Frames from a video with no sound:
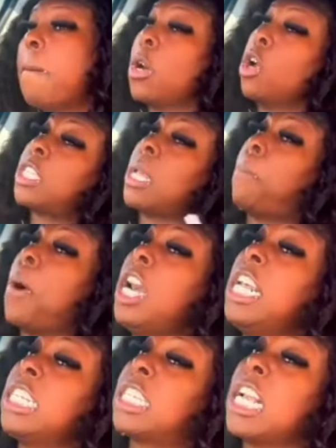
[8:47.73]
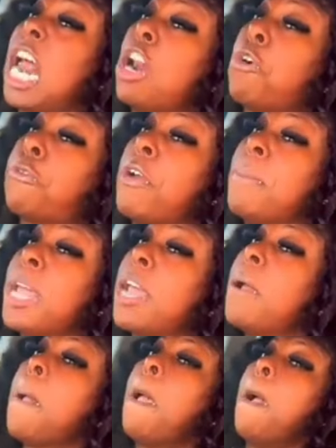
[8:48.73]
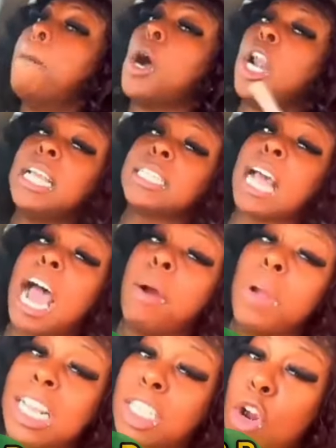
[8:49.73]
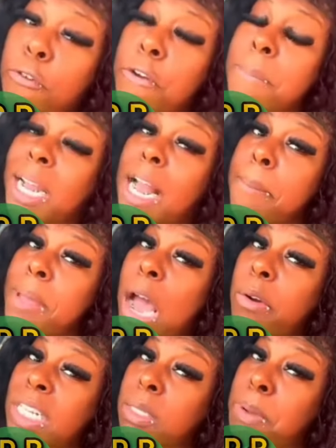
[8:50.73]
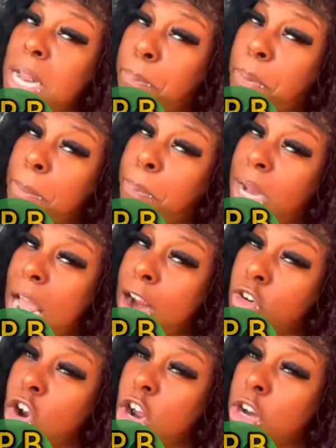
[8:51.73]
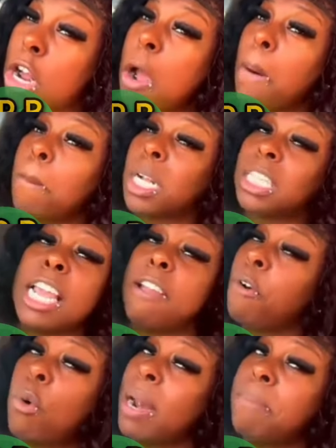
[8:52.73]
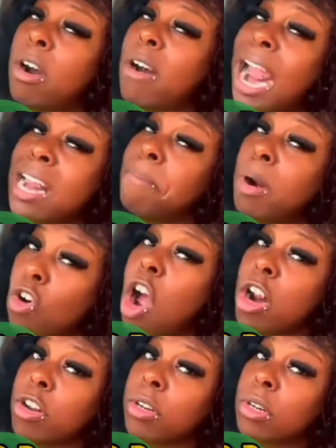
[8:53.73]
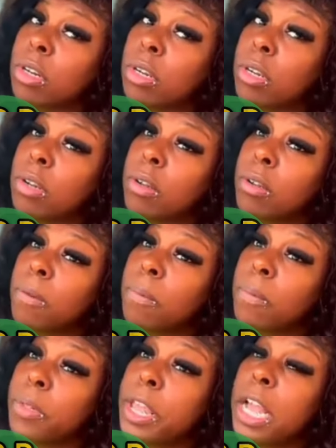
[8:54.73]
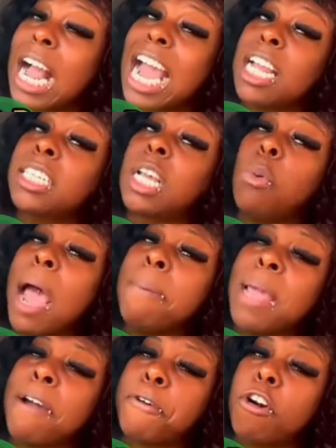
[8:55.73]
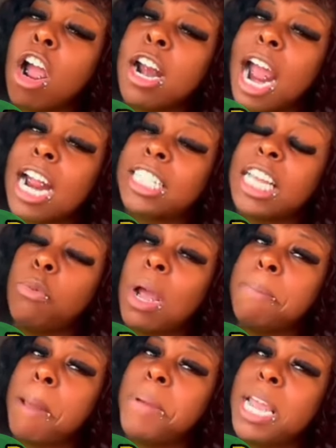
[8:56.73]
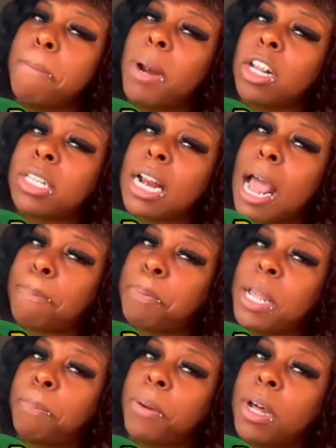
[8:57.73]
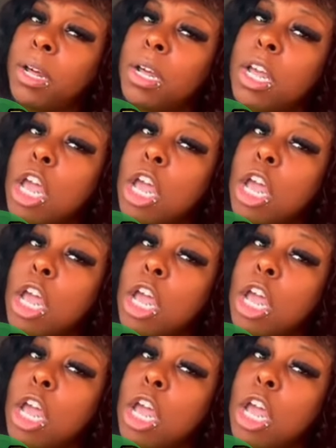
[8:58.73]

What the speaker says: But also, police didn't look for me. Police always look for me because me always beat people and run. But even when me right, me run. Can you see why me have to run, Auntie, when me beat blood clot people?